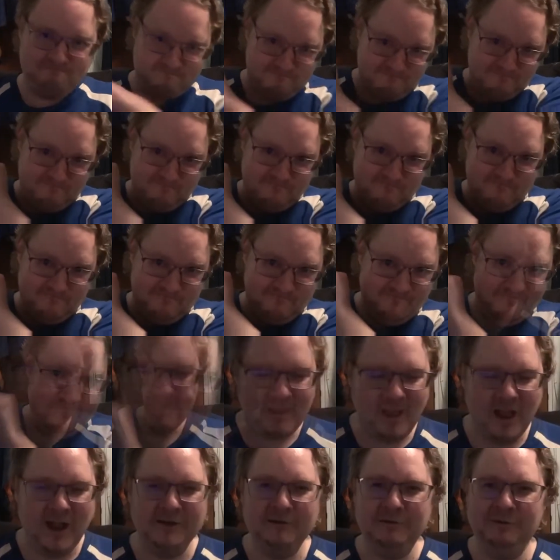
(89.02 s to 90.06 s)
Mm.
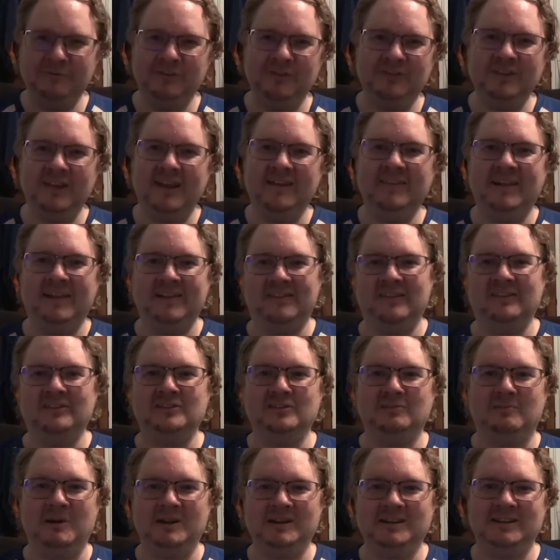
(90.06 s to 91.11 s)
I do have to say in that
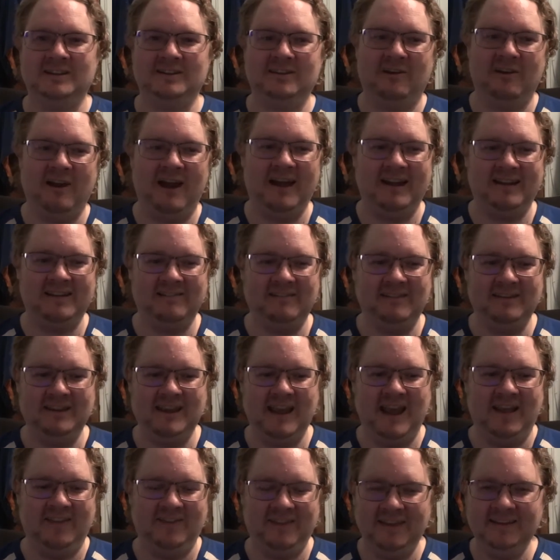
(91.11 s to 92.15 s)
situation though, actually,
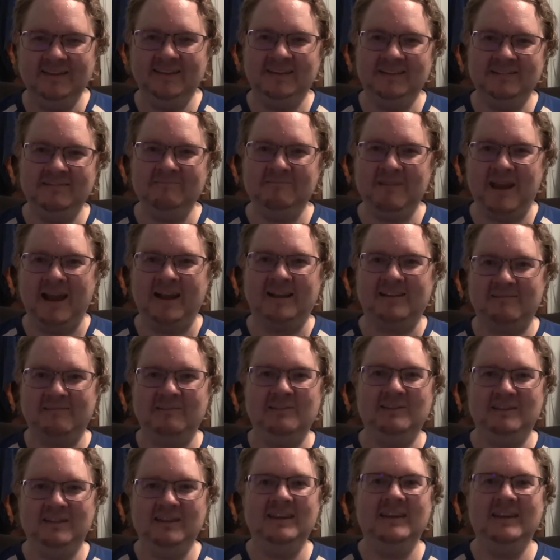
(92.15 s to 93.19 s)
yeah, they didn't
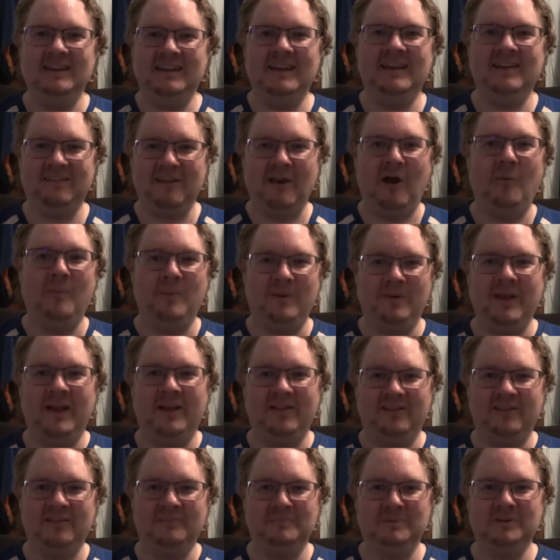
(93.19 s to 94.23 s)
actually need his help in
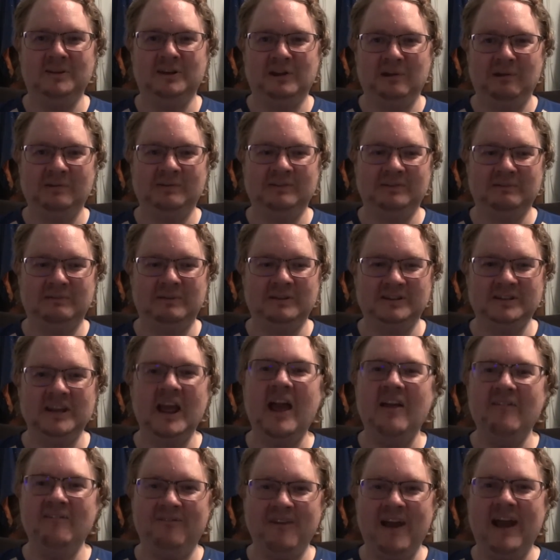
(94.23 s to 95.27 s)
that particular situation.
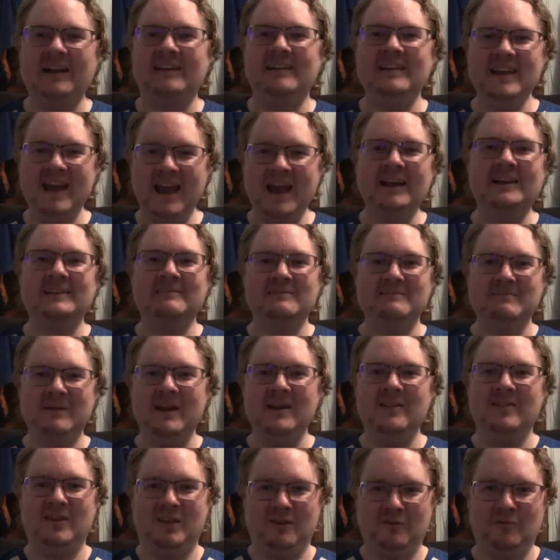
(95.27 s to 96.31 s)
In fact, he actually
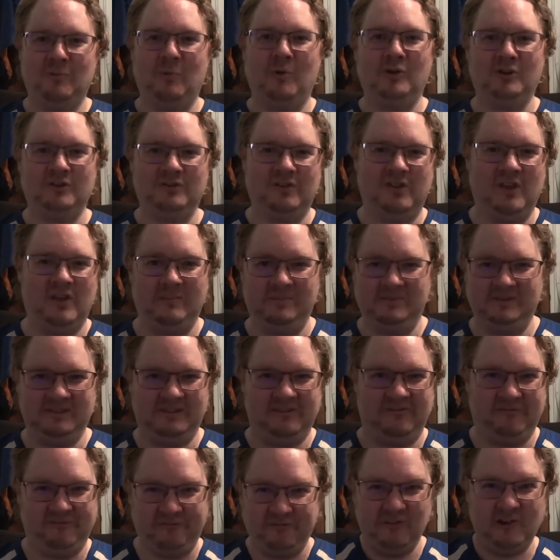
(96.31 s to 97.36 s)
made things worse for them. He's
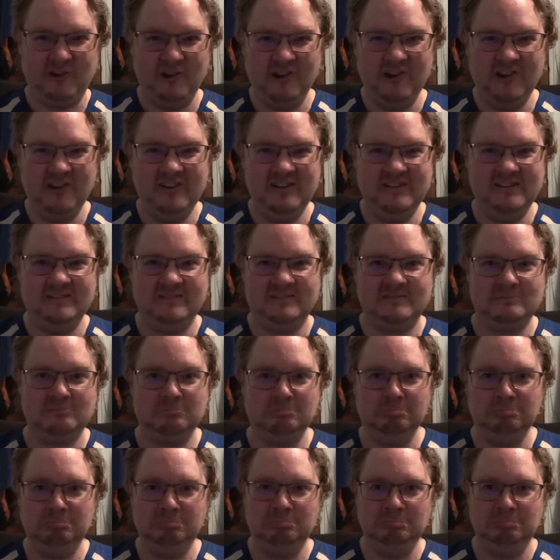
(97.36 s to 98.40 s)
like, freeze,
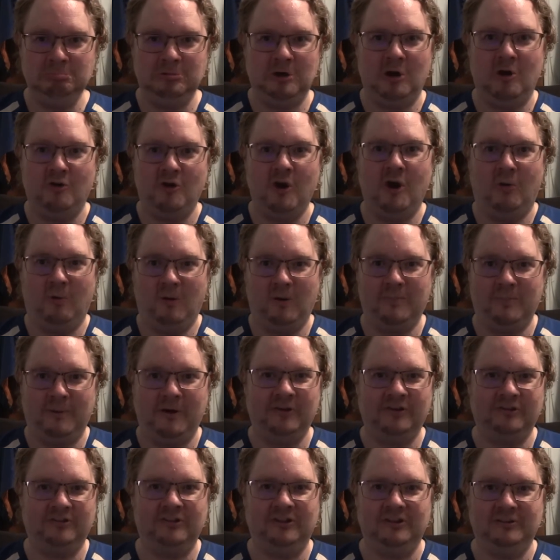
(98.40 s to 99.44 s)
Hmm. oh no, we're
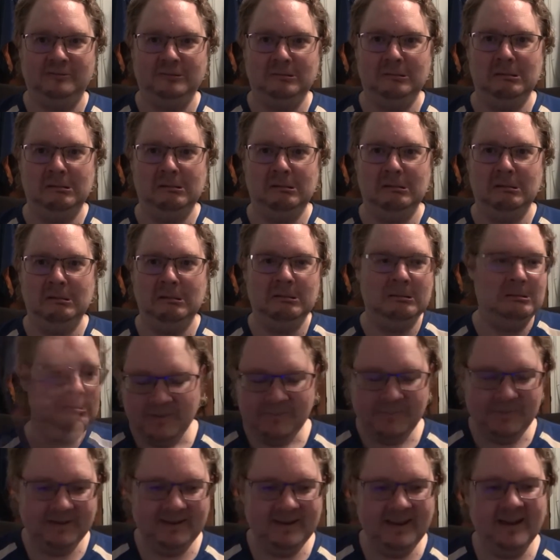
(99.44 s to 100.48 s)
busted.
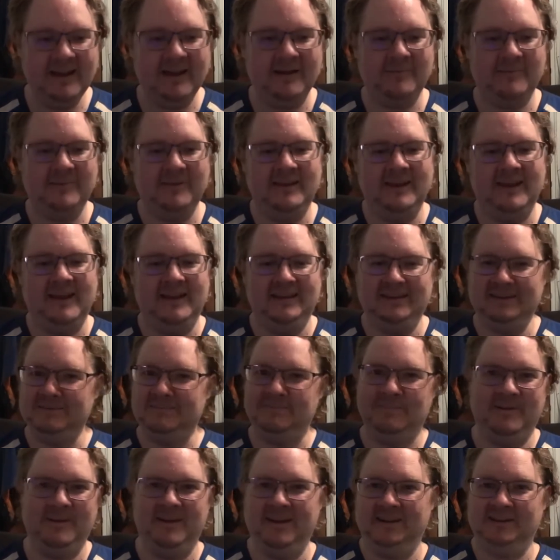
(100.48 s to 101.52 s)
but yeah, I mean, Hitch
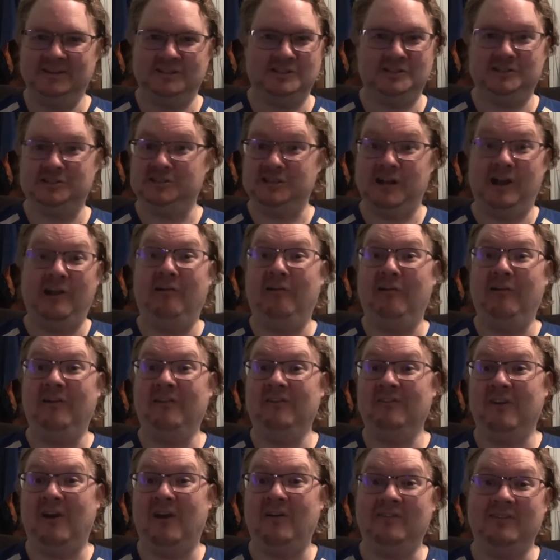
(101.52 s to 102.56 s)
being a
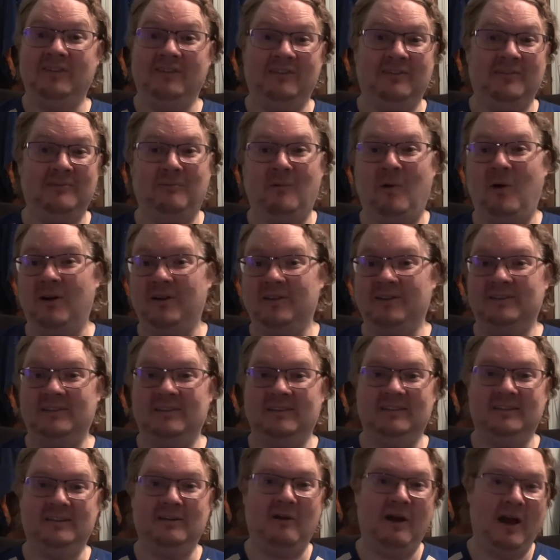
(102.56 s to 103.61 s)
sheriff obviously wants to,
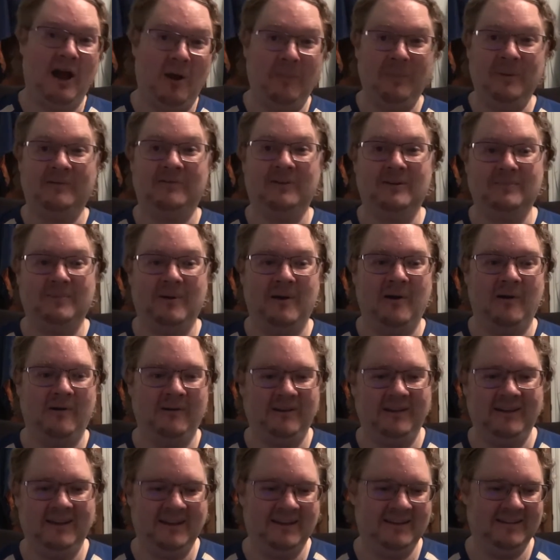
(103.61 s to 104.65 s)
you know, help every
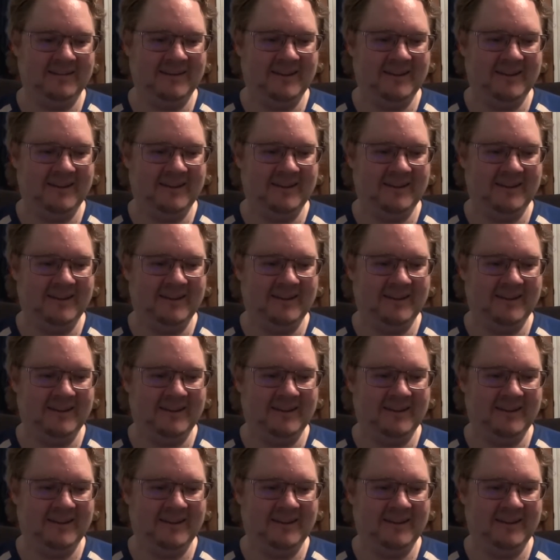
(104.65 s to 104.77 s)
pony and,